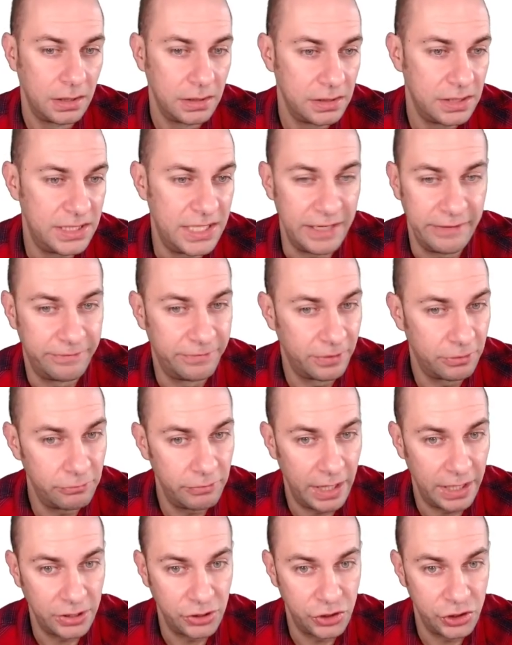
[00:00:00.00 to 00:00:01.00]

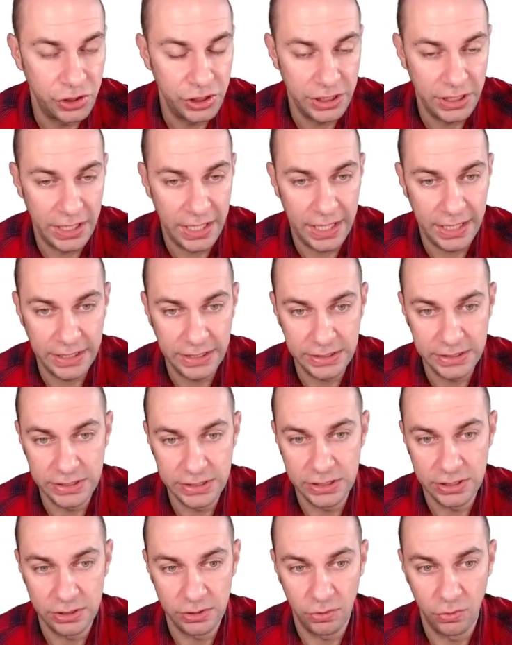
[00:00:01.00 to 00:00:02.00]

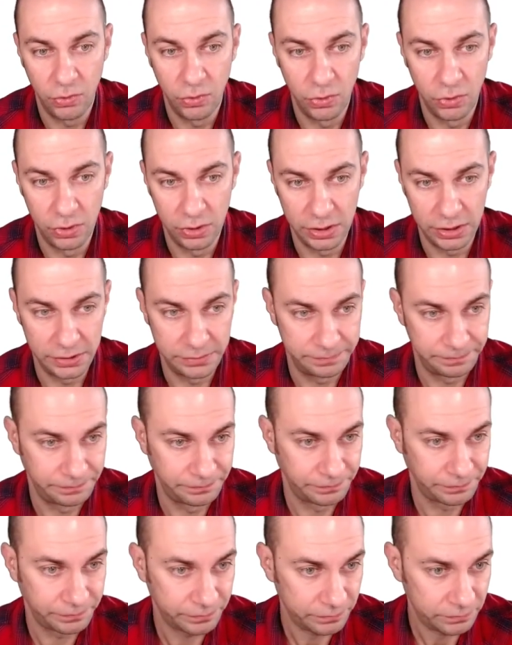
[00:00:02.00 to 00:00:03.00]
differentiate or
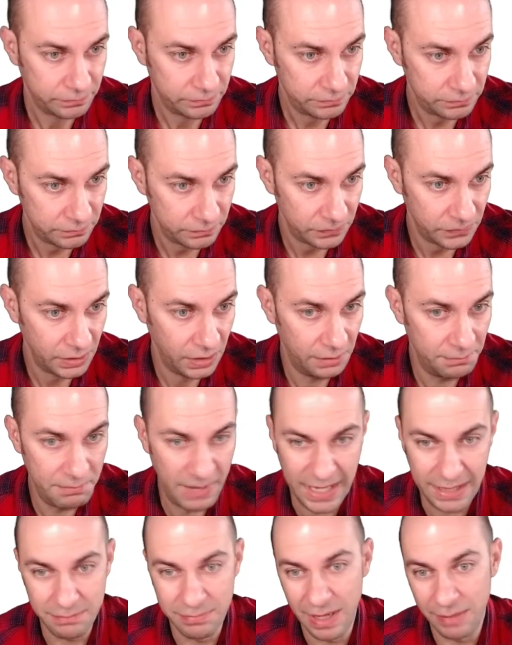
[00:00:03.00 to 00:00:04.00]

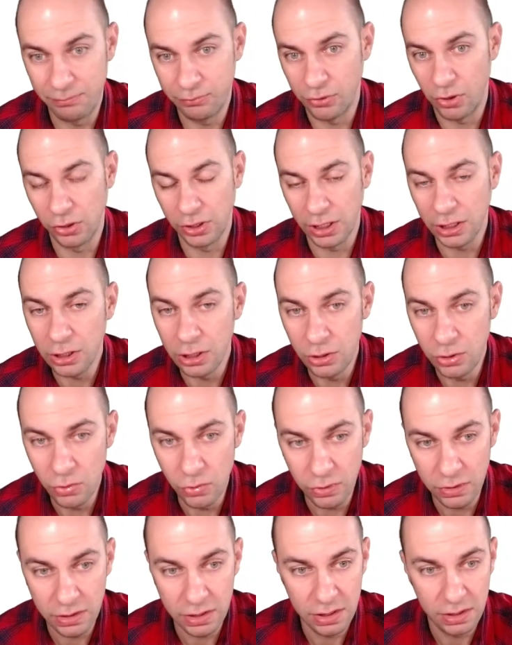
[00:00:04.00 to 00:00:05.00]
make my product
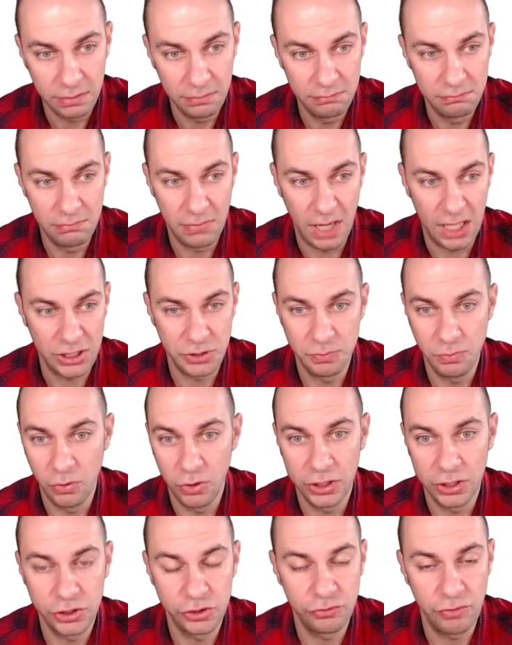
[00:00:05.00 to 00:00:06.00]
look much more
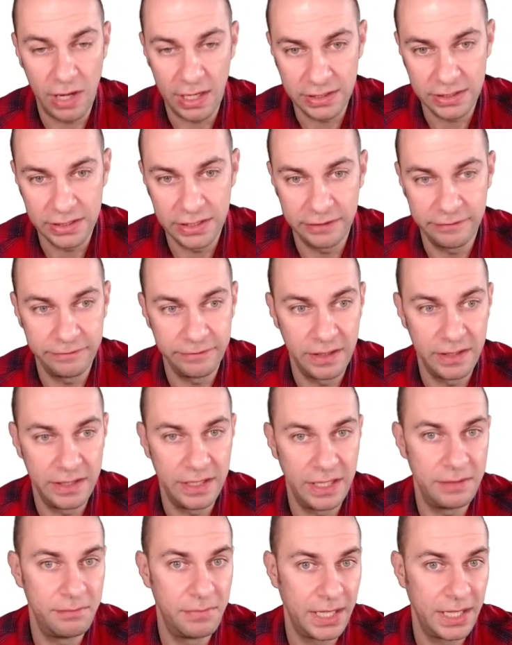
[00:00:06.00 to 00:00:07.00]
attractive
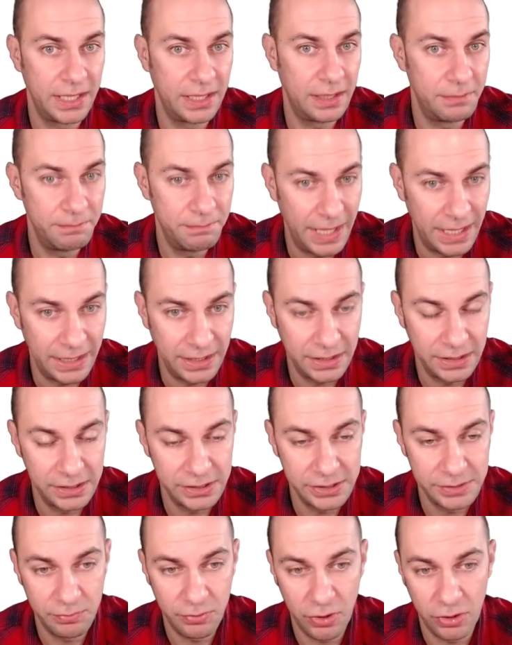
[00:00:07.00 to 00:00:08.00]
than my
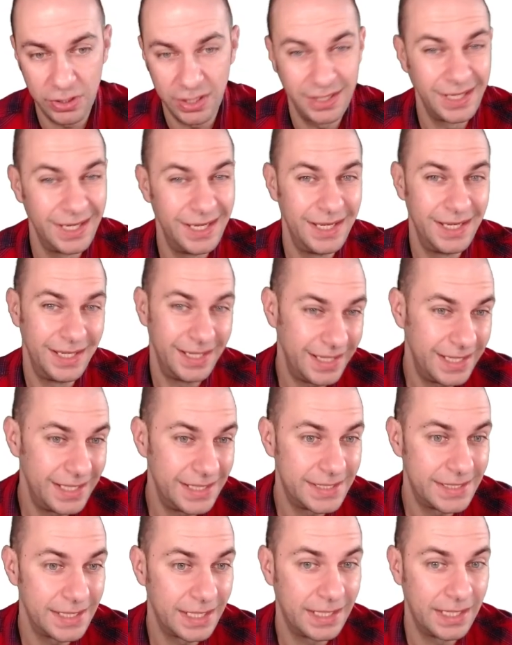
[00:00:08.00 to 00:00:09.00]
competitor's product.
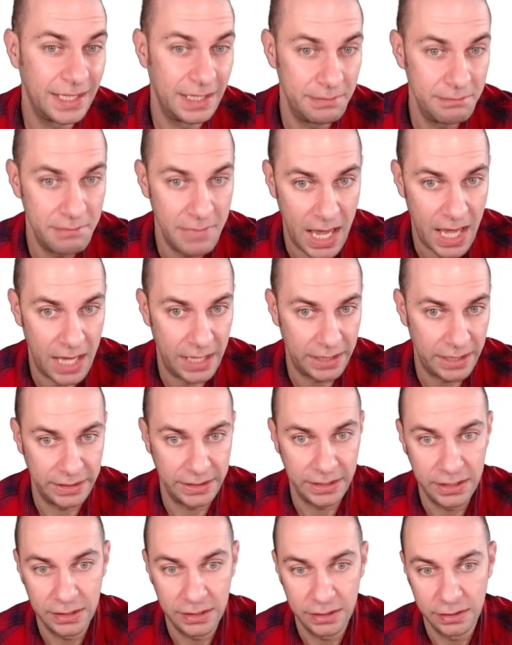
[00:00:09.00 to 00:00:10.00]
It's a
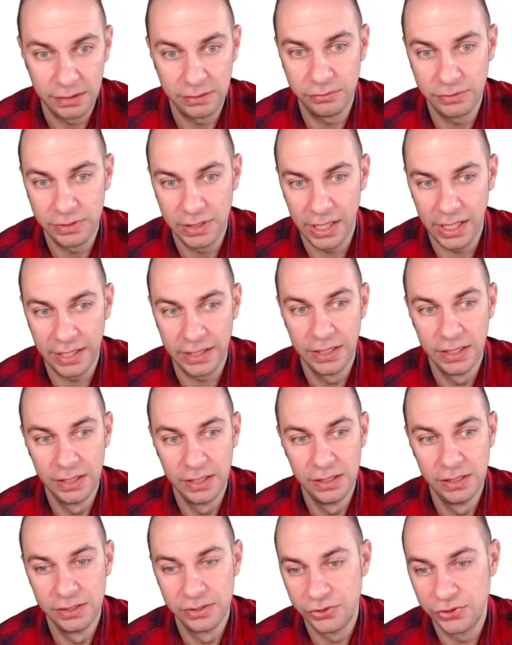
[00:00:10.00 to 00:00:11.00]
commodity, okay?
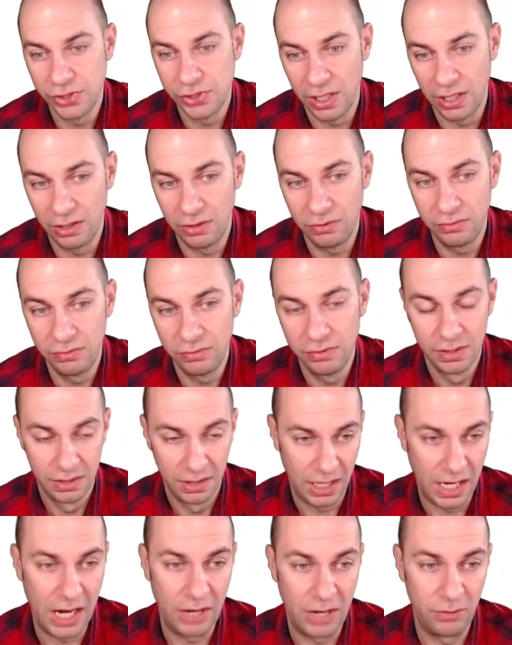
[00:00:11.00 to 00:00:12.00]
So
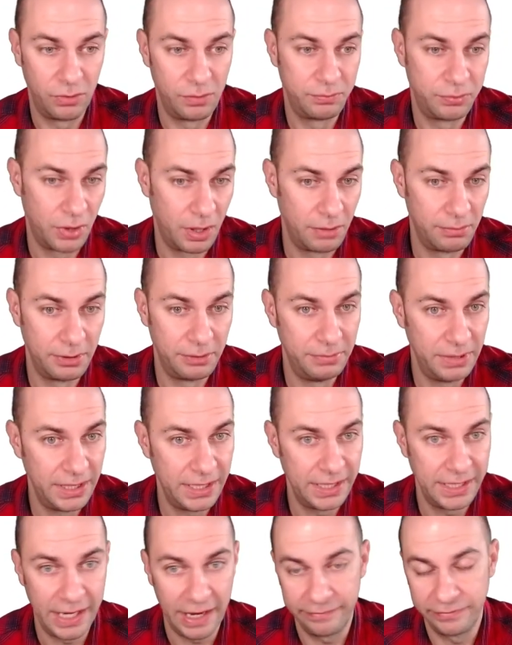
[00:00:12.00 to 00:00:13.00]
I will probably
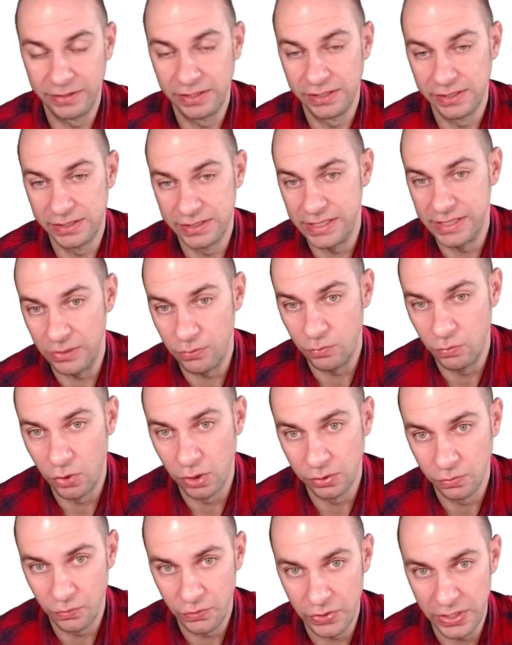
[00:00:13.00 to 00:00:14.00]
have to see
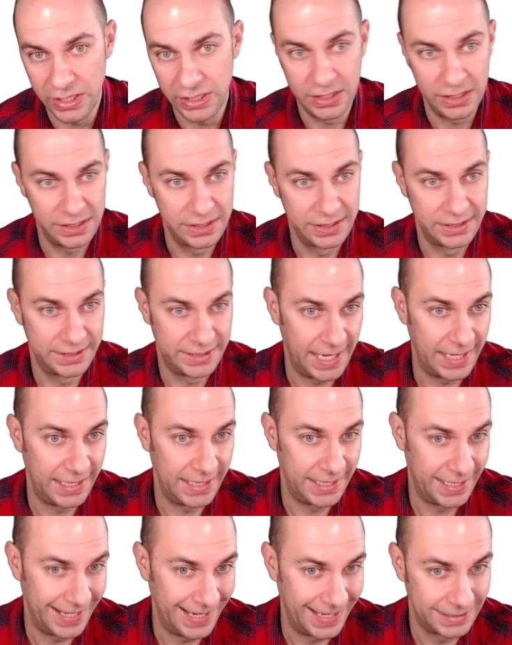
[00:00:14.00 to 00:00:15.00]
what wheat is
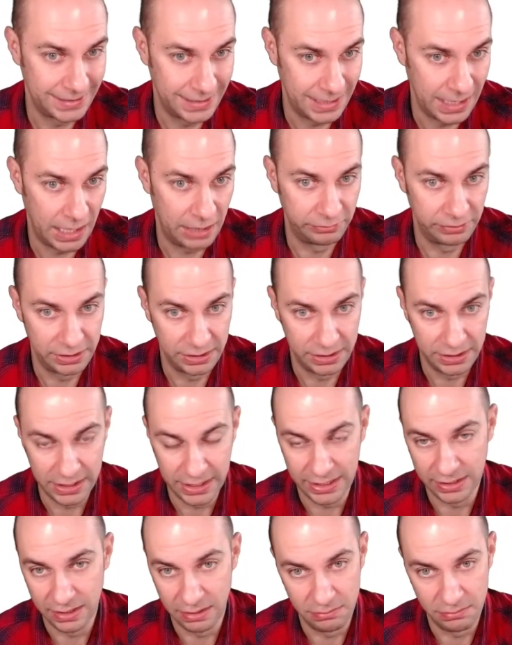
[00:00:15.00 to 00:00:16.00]
selling at currently
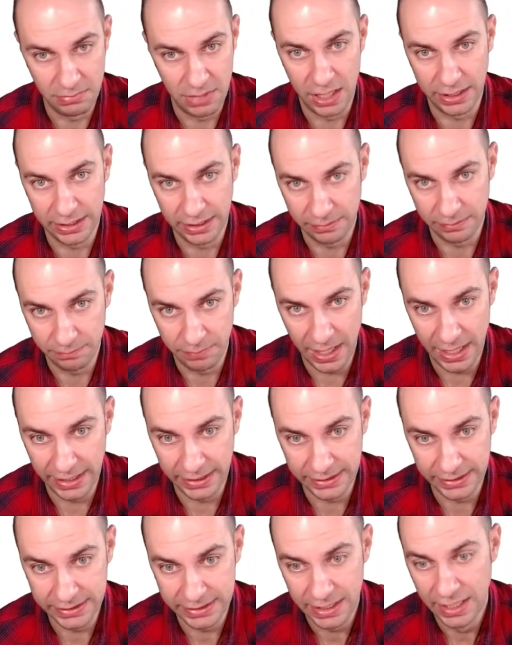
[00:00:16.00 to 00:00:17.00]
in the
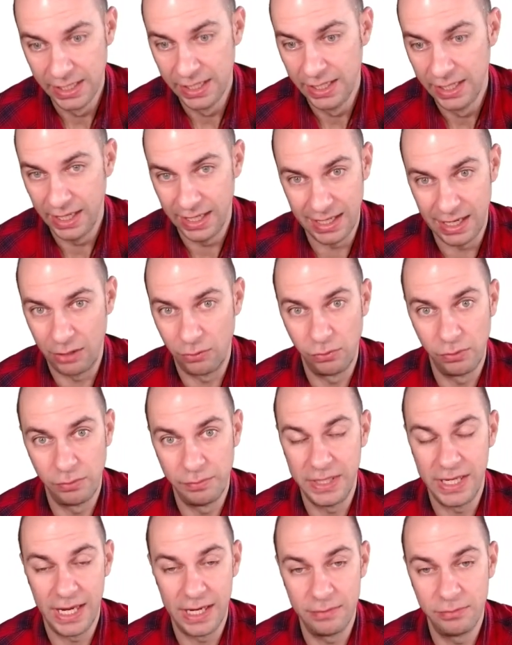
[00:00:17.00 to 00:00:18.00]
marketplace, and I will
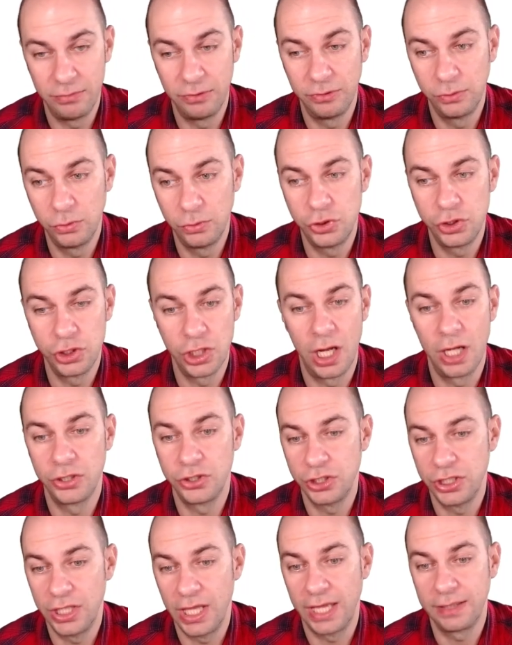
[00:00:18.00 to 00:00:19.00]
be able to
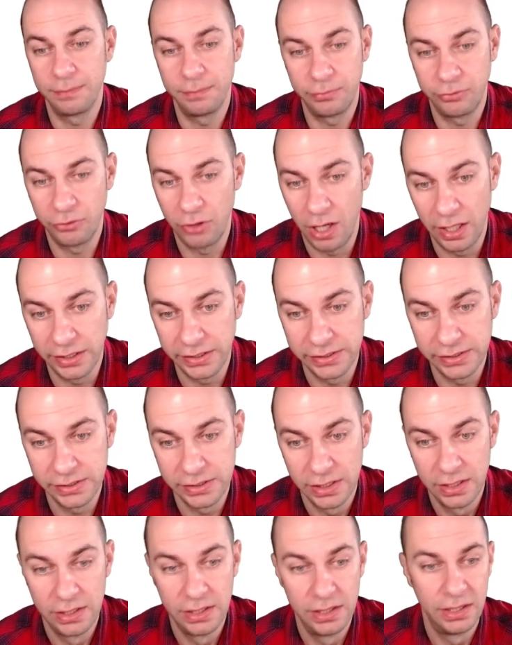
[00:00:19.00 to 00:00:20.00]
charge that price
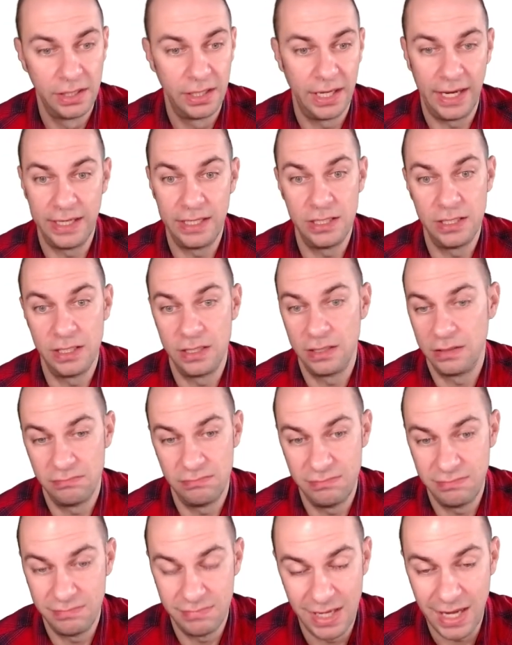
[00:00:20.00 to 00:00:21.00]
and
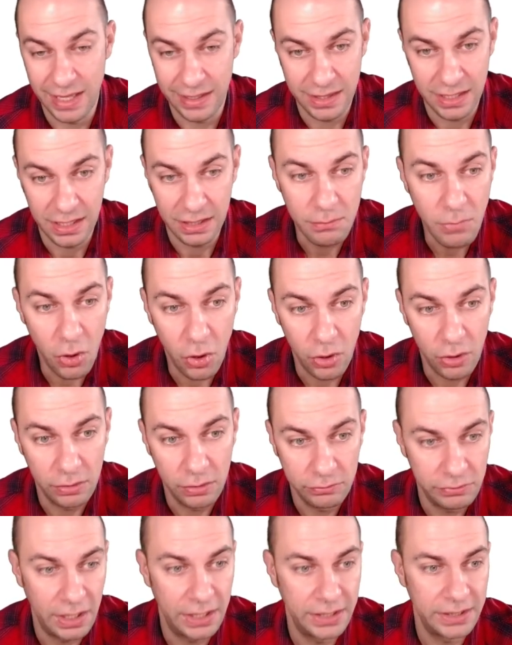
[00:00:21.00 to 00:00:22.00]
nothing more,
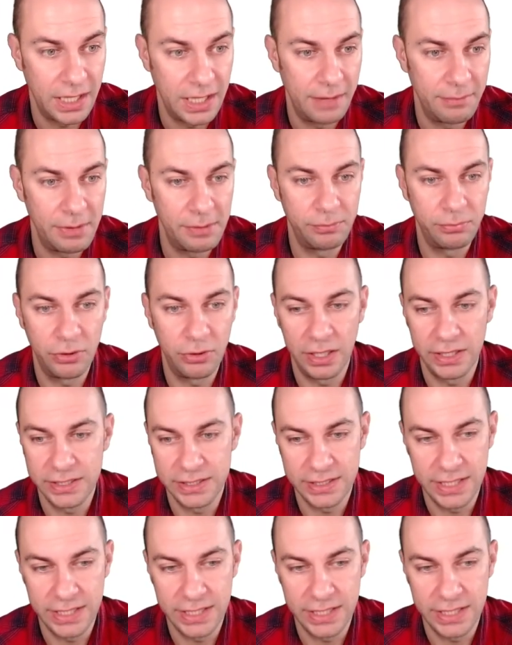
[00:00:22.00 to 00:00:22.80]
right? I'm a price